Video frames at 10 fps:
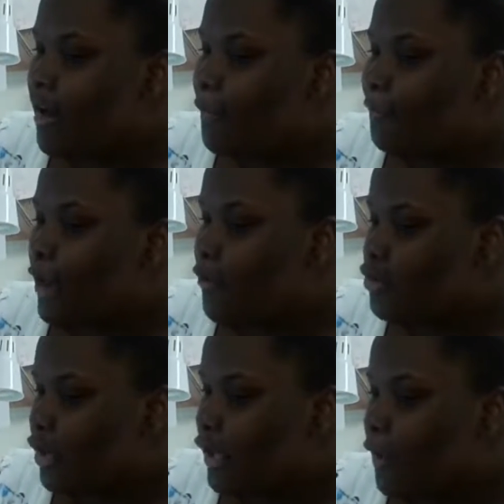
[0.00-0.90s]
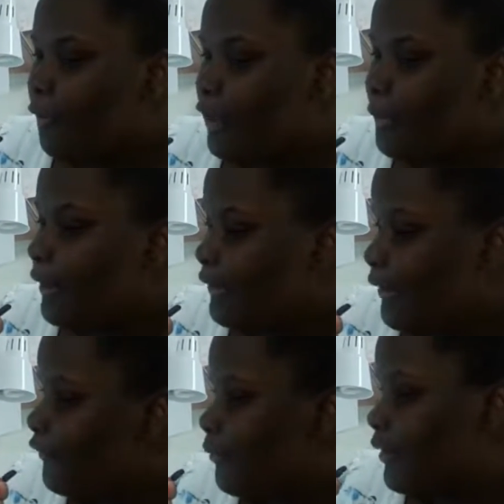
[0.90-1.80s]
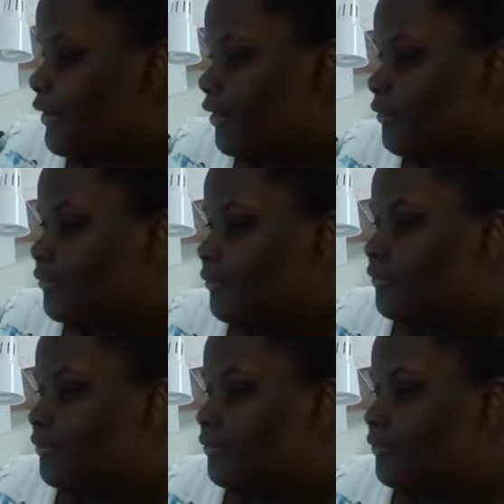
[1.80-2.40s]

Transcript: Um, flowers are like a really big thing for me too.